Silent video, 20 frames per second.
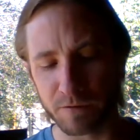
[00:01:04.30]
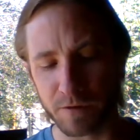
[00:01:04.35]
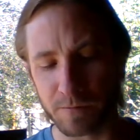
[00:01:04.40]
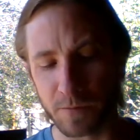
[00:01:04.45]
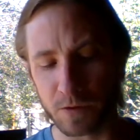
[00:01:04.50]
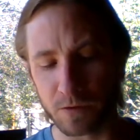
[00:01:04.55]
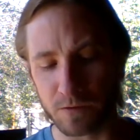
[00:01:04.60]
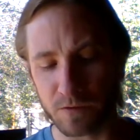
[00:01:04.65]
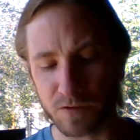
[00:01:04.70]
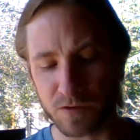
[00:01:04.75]

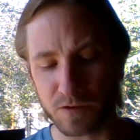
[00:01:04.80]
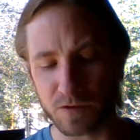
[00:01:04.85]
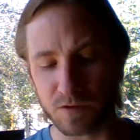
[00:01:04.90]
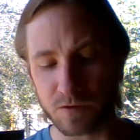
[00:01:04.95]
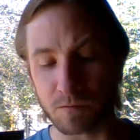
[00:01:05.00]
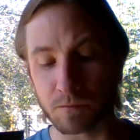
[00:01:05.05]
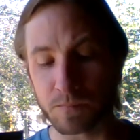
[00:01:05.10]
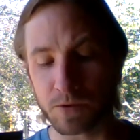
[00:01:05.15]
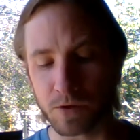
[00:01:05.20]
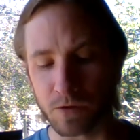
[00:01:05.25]
from illusion
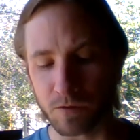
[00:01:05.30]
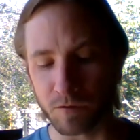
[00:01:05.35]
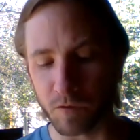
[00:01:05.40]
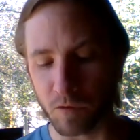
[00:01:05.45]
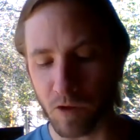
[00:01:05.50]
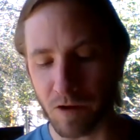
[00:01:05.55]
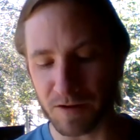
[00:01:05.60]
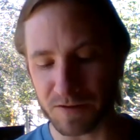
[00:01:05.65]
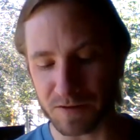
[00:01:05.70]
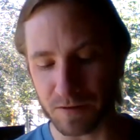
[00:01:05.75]
to pure
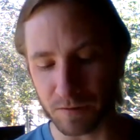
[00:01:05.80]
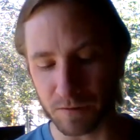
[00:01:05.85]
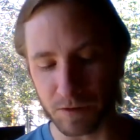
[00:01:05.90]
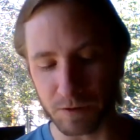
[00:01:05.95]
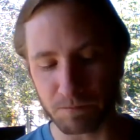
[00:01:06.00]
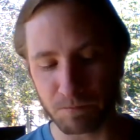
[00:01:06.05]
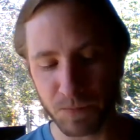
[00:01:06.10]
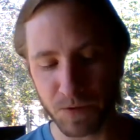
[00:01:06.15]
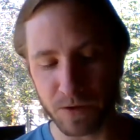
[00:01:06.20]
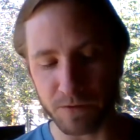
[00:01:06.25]
philosophy,
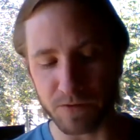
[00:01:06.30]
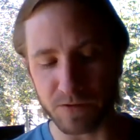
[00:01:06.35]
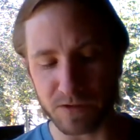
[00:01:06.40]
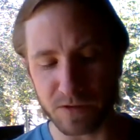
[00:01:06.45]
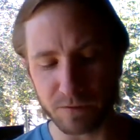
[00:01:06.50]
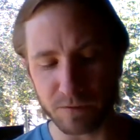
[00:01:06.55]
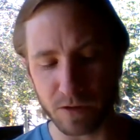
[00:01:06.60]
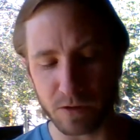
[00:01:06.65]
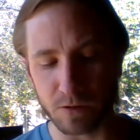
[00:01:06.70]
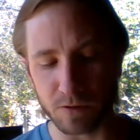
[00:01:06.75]
and the
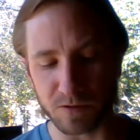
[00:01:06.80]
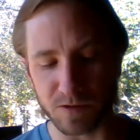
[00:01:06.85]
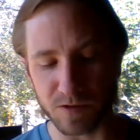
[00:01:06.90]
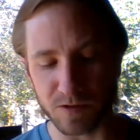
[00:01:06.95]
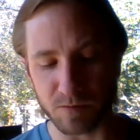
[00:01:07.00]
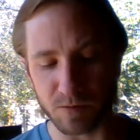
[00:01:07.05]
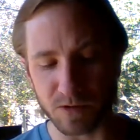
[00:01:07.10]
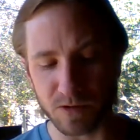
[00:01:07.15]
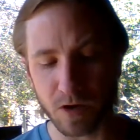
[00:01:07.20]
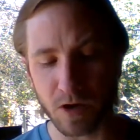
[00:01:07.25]

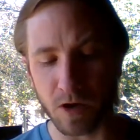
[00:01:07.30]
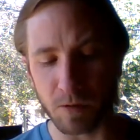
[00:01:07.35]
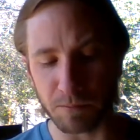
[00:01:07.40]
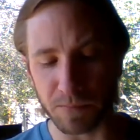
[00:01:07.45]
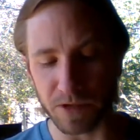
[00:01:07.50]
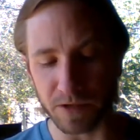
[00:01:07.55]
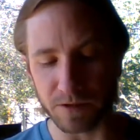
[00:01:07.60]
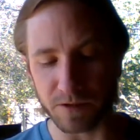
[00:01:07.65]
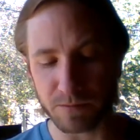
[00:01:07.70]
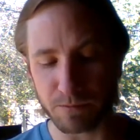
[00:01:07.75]
difficulties which
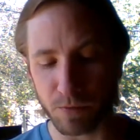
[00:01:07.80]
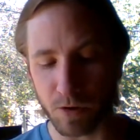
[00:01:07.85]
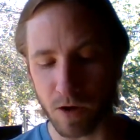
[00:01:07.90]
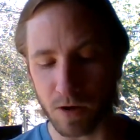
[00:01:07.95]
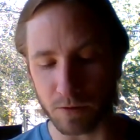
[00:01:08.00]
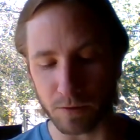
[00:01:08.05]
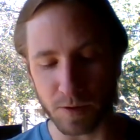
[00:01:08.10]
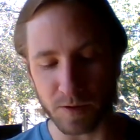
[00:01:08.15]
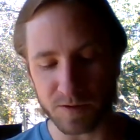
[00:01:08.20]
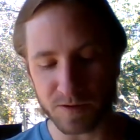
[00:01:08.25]
accompany its
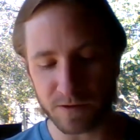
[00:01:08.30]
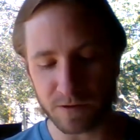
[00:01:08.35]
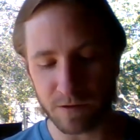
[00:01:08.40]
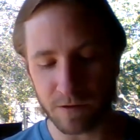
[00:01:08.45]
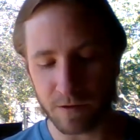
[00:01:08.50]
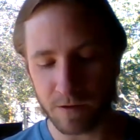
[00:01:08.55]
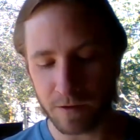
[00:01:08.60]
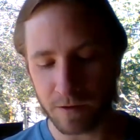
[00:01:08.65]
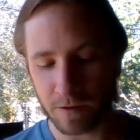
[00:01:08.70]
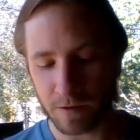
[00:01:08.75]
progress.
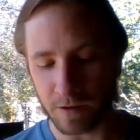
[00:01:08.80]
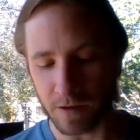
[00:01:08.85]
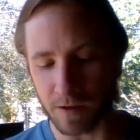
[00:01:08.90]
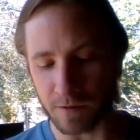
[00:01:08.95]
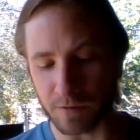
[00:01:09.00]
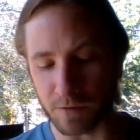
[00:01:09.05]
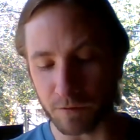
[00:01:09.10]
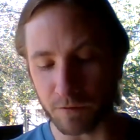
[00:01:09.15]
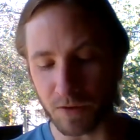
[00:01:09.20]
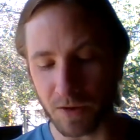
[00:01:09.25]

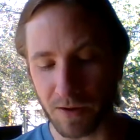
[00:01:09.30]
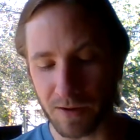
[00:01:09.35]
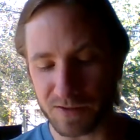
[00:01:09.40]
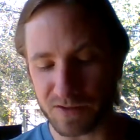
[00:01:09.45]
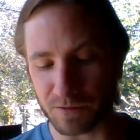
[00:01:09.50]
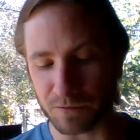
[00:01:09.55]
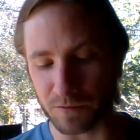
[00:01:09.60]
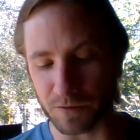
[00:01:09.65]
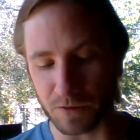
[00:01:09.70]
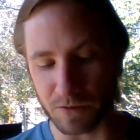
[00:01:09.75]
And the
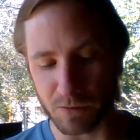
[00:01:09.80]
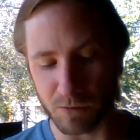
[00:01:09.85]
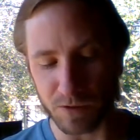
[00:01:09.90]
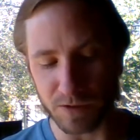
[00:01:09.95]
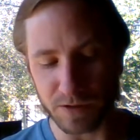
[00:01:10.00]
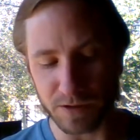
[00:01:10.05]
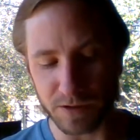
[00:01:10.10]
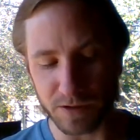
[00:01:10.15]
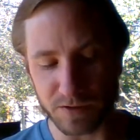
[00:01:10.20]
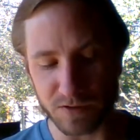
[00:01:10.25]
philosopher, when
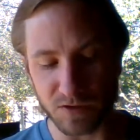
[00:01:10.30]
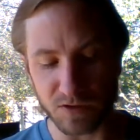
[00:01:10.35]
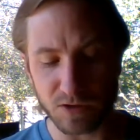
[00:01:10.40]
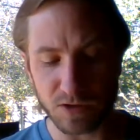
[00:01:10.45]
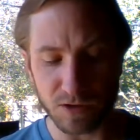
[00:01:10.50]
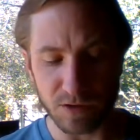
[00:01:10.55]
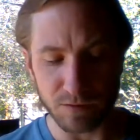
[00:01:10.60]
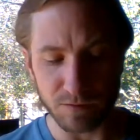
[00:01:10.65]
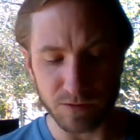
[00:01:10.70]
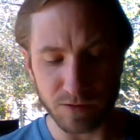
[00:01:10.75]
he has
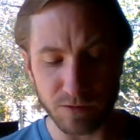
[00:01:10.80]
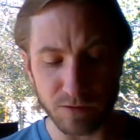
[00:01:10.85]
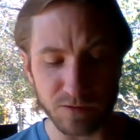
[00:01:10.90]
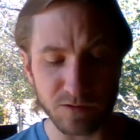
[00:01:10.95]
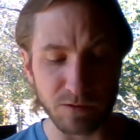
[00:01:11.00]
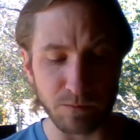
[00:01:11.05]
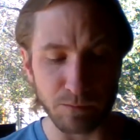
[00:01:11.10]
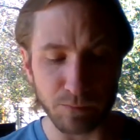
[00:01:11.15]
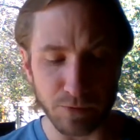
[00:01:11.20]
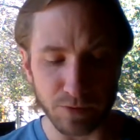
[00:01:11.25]
achieved the
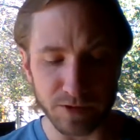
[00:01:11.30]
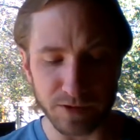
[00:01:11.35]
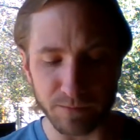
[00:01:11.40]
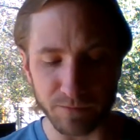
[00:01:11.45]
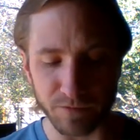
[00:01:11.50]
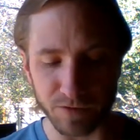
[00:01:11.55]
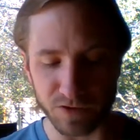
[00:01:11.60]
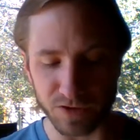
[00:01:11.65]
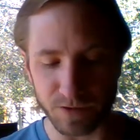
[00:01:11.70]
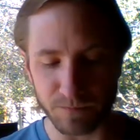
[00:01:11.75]
supreme
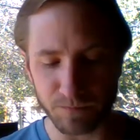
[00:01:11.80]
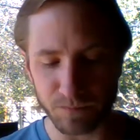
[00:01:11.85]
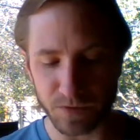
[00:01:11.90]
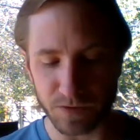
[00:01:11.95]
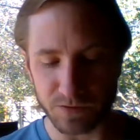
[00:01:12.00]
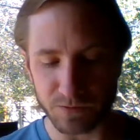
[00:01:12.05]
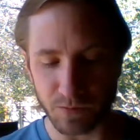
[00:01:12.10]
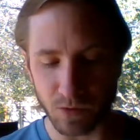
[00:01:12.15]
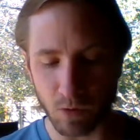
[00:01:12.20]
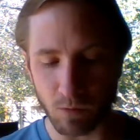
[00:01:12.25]
vision,
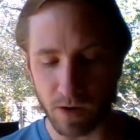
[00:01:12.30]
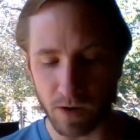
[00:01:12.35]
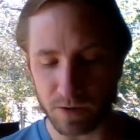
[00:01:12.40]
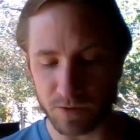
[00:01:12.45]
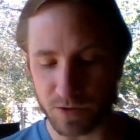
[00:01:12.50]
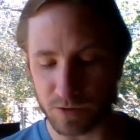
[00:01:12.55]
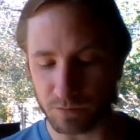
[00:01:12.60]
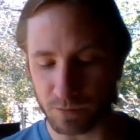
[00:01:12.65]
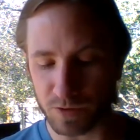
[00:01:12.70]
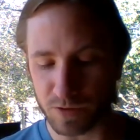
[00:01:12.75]
is
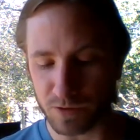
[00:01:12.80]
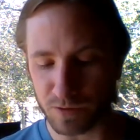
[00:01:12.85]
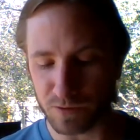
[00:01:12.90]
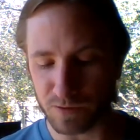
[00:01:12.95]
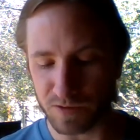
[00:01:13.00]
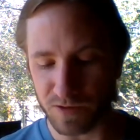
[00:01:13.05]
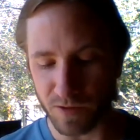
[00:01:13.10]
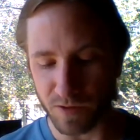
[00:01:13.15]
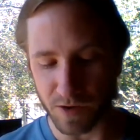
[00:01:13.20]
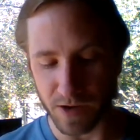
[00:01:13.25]
required to
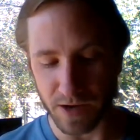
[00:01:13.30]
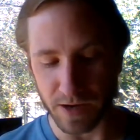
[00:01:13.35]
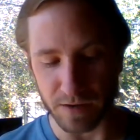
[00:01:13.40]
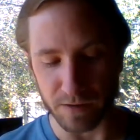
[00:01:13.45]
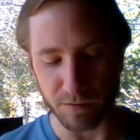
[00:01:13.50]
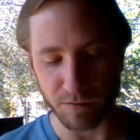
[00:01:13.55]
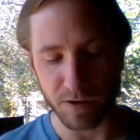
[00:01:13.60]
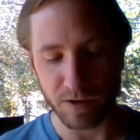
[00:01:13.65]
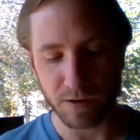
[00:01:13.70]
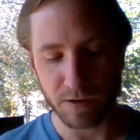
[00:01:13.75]
return to the
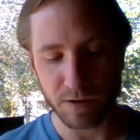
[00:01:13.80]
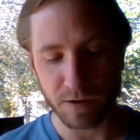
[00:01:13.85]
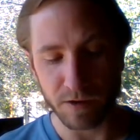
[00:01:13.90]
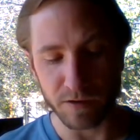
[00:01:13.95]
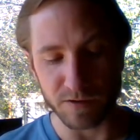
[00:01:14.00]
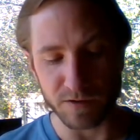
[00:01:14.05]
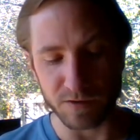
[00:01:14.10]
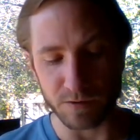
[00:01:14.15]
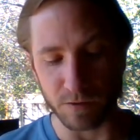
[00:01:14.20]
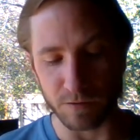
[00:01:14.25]
cave
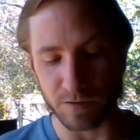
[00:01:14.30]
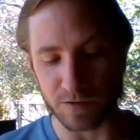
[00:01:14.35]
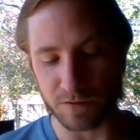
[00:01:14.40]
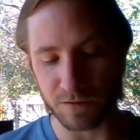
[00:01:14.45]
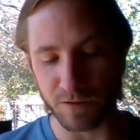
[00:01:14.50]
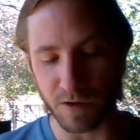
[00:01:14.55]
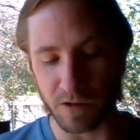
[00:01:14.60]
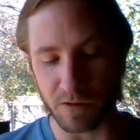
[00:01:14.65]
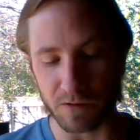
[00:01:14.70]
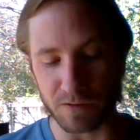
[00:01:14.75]
and serve his
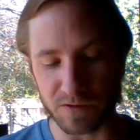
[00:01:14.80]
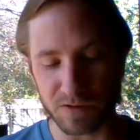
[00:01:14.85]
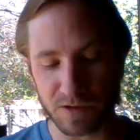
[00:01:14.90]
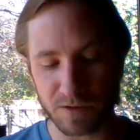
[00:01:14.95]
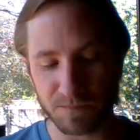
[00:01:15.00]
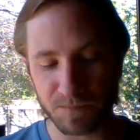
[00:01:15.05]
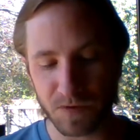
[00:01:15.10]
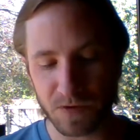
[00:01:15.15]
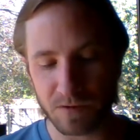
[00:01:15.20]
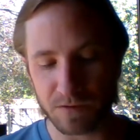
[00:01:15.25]
fellows,
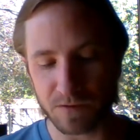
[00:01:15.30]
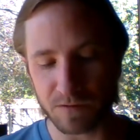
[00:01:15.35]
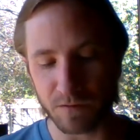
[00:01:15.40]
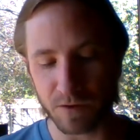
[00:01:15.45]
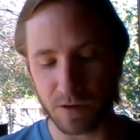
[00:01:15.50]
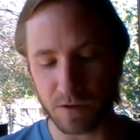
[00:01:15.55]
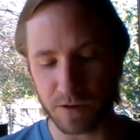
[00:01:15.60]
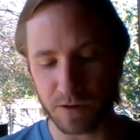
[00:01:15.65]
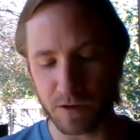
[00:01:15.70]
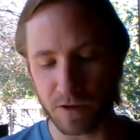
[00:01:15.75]
his
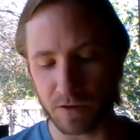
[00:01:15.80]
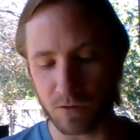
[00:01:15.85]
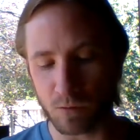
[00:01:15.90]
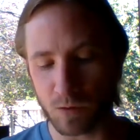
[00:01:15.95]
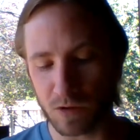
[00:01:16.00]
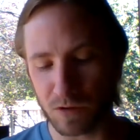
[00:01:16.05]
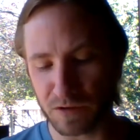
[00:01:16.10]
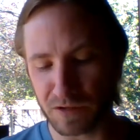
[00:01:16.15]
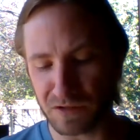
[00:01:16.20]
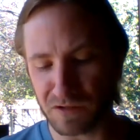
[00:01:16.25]
very
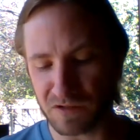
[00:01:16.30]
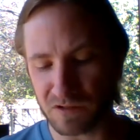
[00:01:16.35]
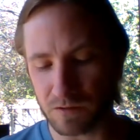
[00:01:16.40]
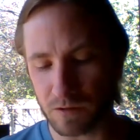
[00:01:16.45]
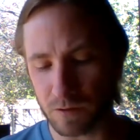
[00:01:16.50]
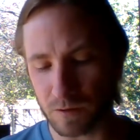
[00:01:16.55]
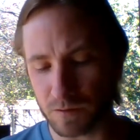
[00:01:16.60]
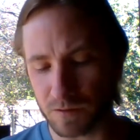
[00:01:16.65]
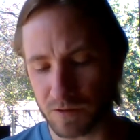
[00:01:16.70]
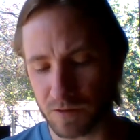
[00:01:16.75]
unwillingness
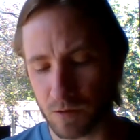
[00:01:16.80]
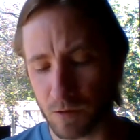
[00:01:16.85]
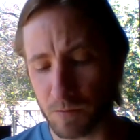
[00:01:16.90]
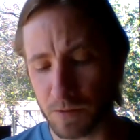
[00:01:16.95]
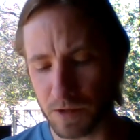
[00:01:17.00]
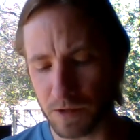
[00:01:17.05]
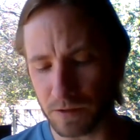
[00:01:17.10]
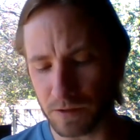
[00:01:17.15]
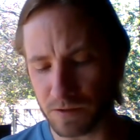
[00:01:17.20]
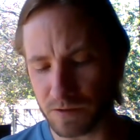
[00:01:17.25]
to do so
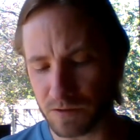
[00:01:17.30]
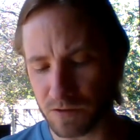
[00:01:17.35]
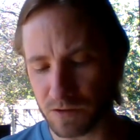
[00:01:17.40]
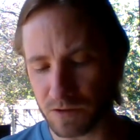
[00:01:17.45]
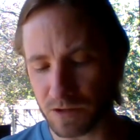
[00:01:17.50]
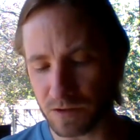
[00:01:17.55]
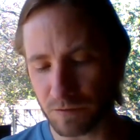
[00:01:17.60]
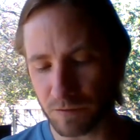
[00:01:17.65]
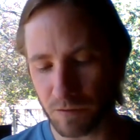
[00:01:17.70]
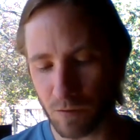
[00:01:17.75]
being his
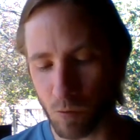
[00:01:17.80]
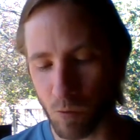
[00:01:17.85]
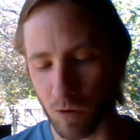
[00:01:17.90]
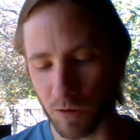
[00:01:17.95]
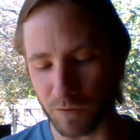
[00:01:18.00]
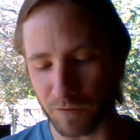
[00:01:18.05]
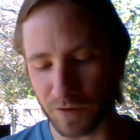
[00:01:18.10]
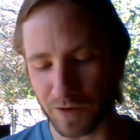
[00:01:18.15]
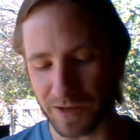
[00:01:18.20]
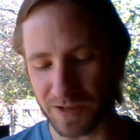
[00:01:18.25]
chief
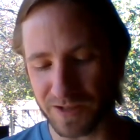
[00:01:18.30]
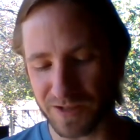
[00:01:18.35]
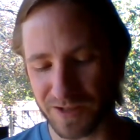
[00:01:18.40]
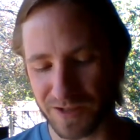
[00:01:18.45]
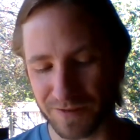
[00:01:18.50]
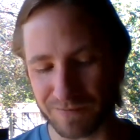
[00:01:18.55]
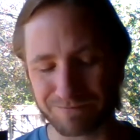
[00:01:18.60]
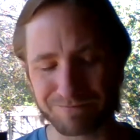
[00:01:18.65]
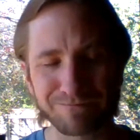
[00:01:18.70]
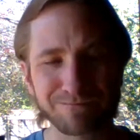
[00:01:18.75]

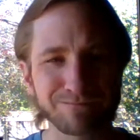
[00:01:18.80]
qualification.